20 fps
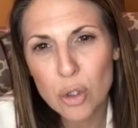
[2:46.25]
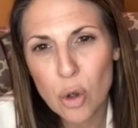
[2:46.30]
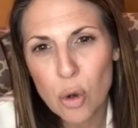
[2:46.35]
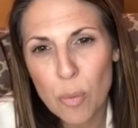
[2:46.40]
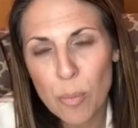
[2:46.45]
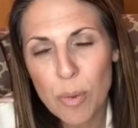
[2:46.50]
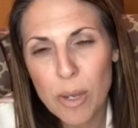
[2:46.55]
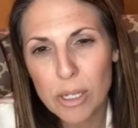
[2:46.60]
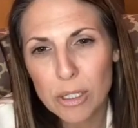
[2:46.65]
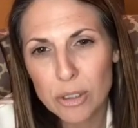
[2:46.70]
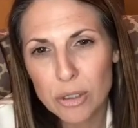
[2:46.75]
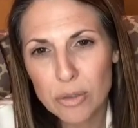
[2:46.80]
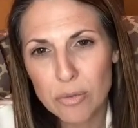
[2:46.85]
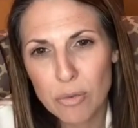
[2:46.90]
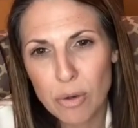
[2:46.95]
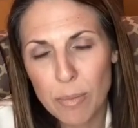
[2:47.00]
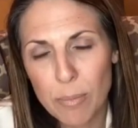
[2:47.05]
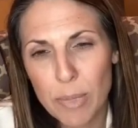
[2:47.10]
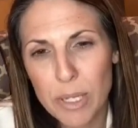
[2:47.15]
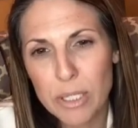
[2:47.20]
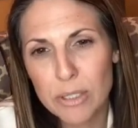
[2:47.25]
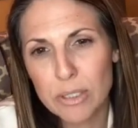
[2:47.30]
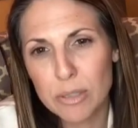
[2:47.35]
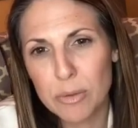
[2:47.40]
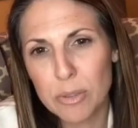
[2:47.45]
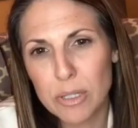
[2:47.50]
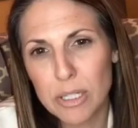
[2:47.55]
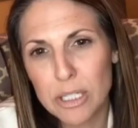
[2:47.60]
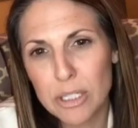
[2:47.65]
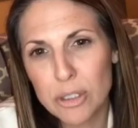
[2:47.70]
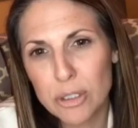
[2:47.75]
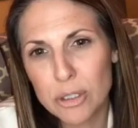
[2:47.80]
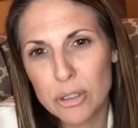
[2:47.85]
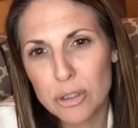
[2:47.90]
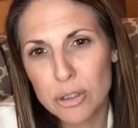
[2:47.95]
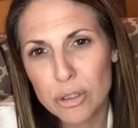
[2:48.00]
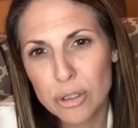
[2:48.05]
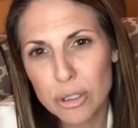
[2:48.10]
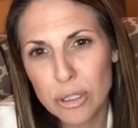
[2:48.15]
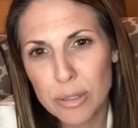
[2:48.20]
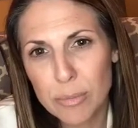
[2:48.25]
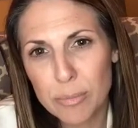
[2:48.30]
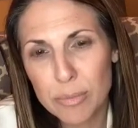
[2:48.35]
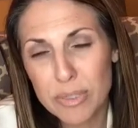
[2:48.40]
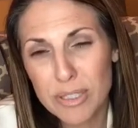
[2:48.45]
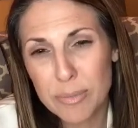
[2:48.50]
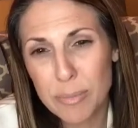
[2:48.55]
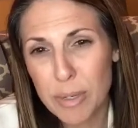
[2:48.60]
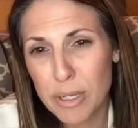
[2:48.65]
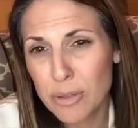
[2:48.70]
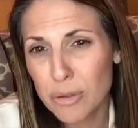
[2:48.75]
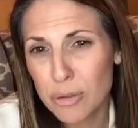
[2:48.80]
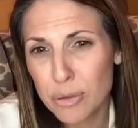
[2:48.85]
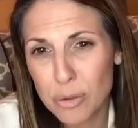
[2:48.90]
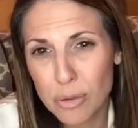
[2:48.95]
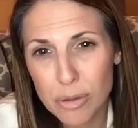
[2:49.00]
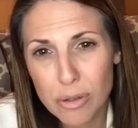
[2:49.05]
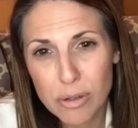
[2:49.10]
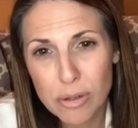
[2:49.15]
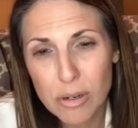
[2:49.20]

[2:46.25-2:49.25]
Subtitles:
much of what makes a relationship special.